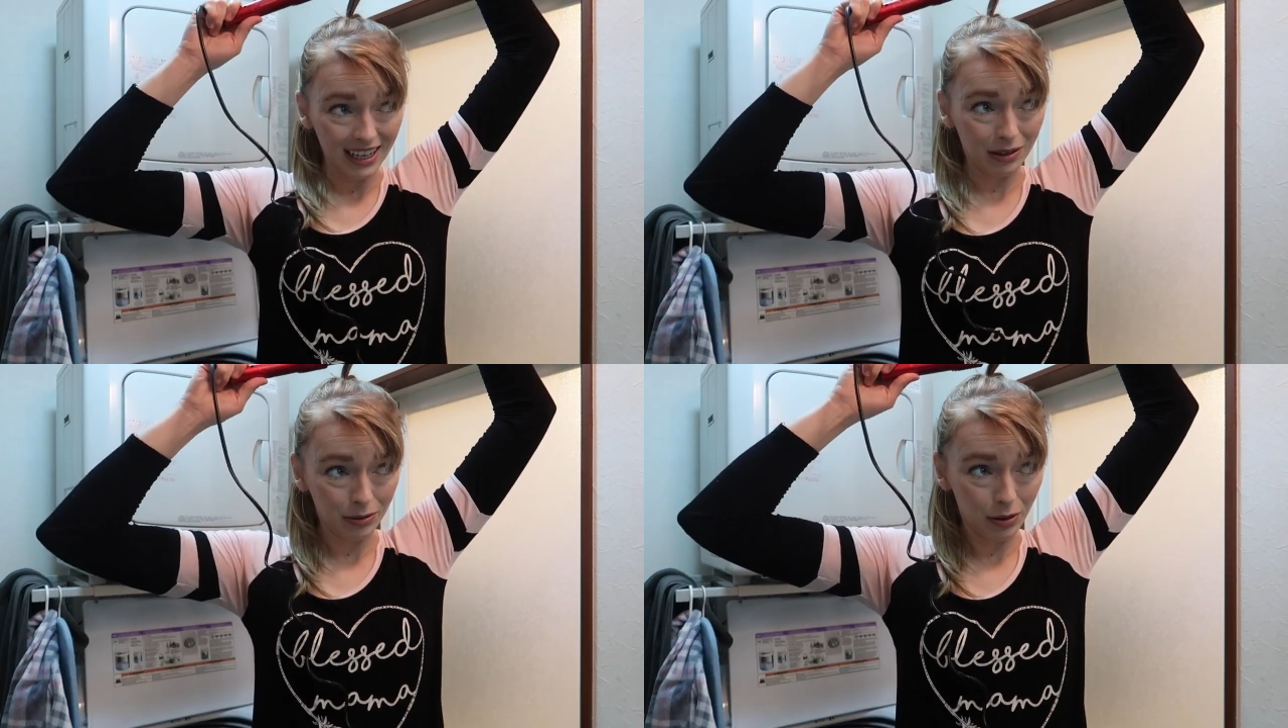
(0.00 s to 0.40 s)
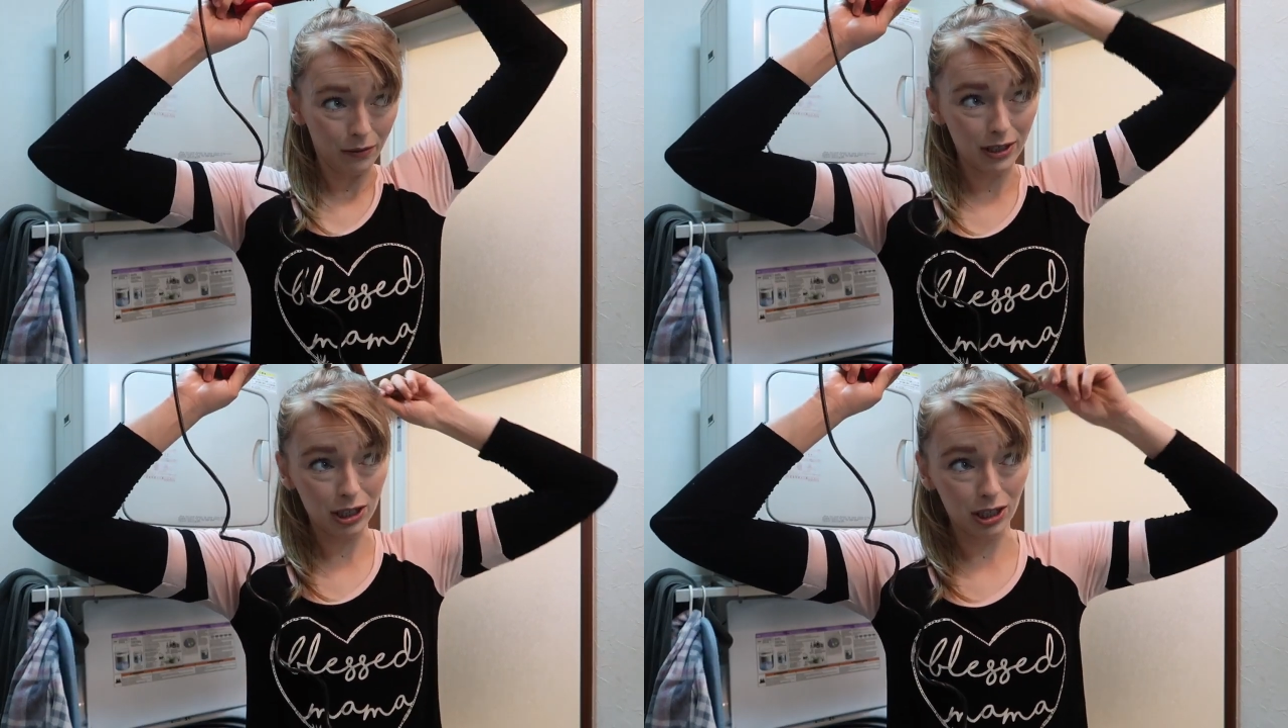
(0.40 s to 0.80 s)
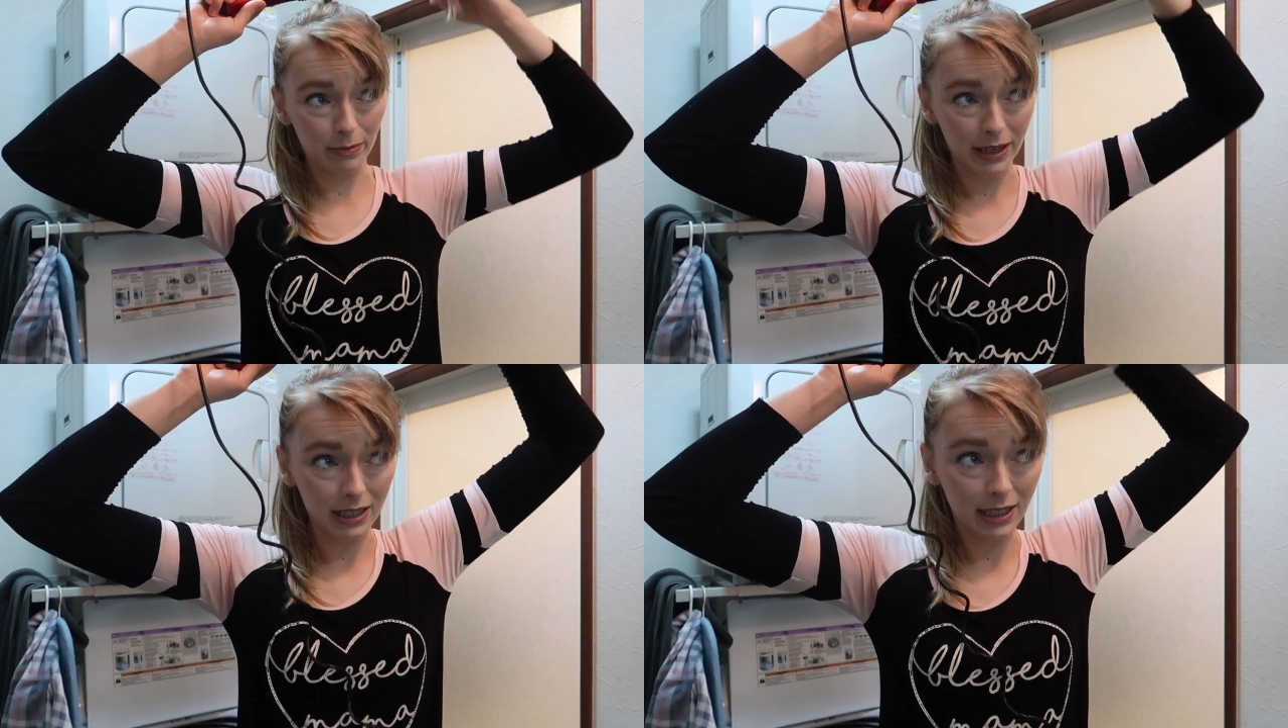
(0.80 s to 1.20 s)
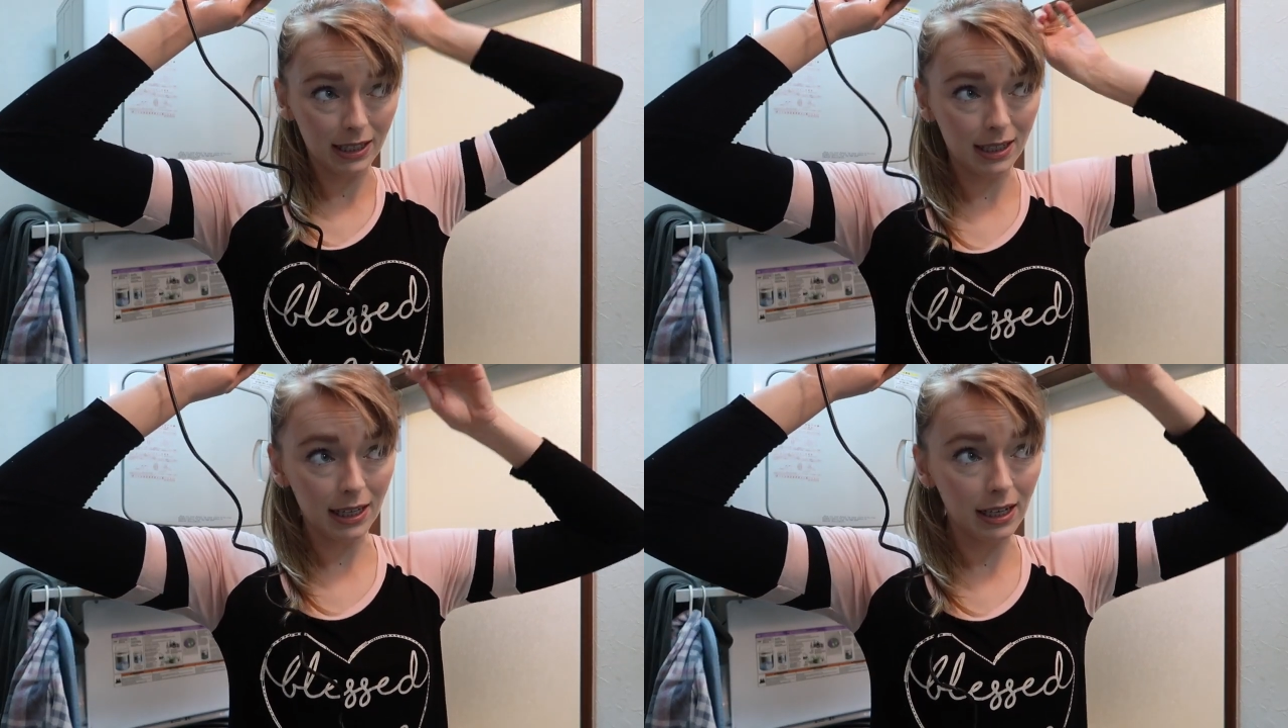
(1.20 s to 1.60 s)
I don't know if it's just because
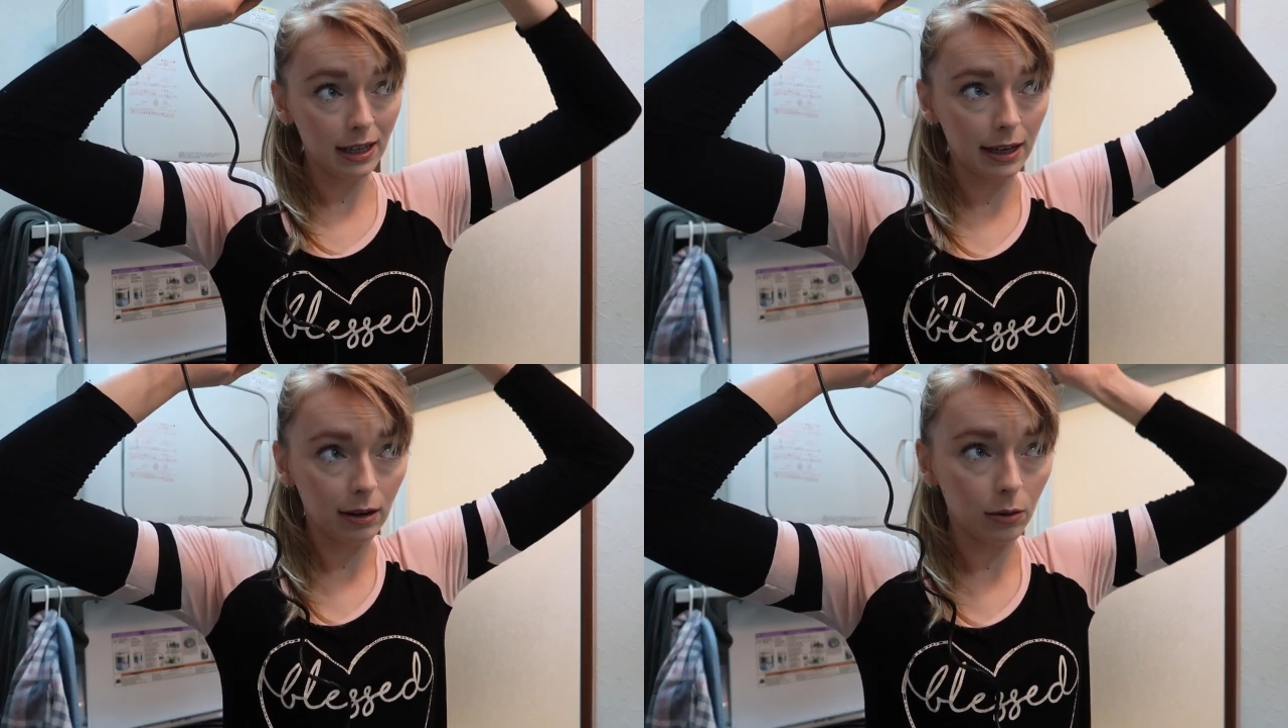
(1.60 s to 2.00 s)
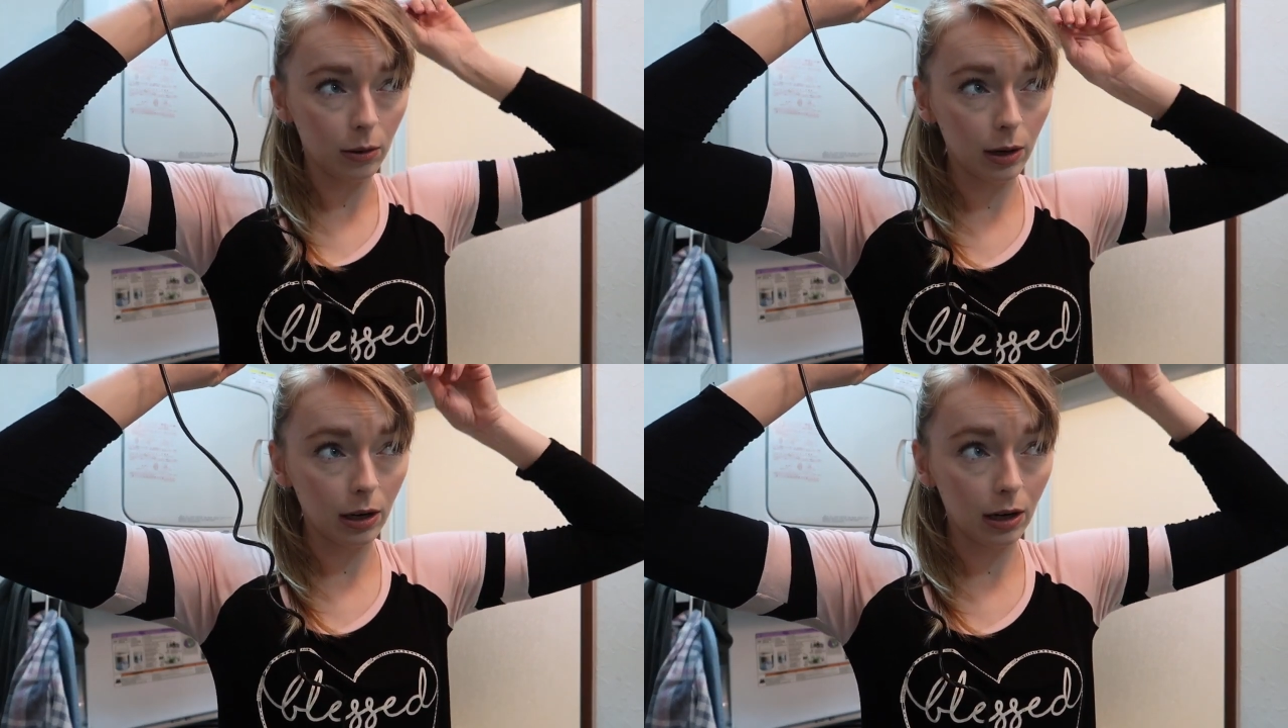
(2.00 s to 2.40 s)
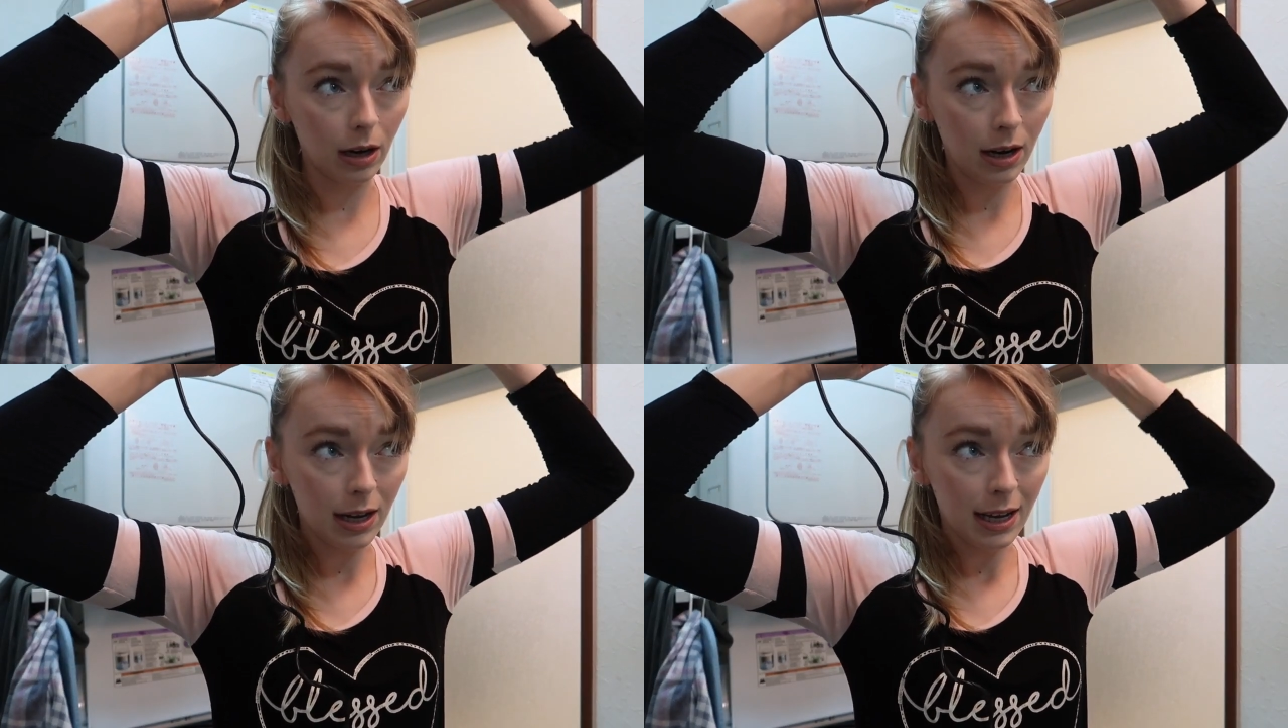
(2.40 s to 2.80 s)
he's teething or